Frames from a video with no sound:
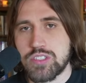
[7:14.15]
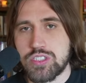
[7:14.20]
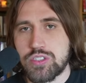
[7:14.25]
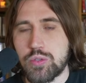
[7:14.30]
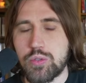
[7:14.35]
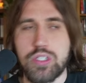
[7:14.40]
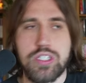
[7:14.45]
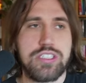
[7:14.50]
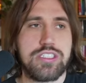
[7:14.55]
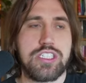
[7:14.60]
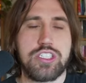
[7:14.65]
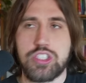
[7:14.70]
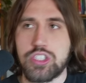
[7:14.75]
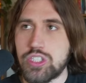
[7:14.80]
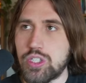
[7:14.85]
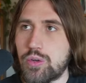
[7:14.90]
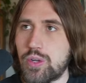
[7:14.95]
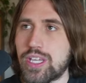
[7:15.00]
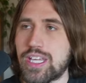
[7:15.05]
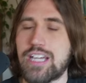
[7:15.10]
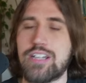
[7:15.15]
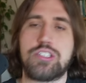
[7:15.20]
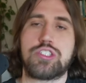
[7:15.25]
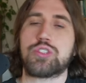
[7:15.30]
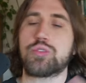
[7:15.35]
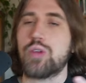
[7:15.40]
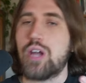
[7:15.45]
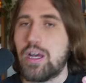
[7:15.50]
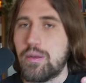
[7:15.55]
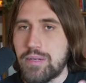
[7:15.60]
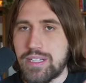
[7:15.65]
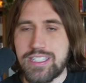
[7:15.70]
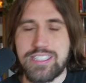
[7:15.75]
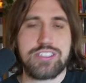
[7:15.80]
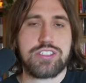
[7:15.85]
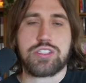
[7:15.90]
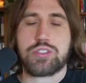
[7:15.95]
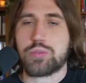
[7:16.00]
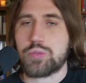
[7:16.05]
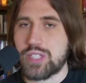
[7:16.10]
stories and showing how trauma
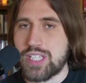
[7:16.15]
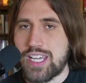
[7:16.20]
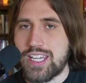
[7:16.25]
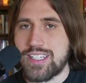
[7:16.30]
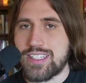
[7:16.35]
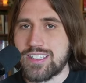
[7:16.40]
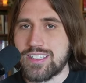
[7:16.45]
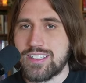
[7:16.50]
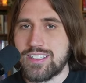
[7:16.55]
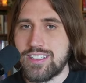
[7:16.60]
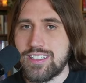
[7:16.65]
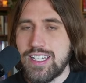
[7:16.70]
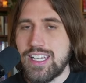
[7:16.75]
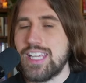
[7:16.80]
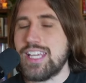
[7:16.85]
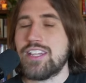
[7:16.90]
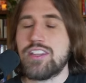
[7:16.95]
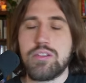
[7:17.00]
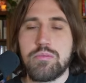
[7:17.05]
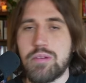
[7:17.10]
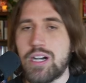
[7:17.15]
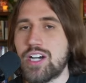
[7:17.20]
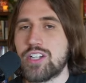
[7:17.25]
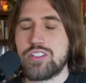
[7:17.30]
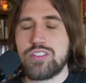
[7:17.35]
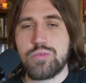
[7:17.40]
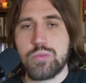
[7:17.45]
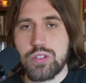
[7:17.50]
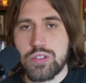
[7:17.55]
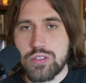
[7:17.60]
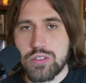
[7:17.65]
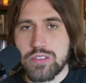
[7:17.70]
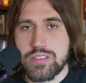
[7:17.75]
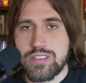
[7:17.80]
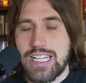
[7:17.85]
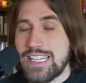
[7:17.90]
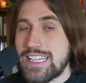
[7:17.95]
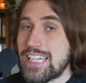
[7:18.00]
is created in the modern world.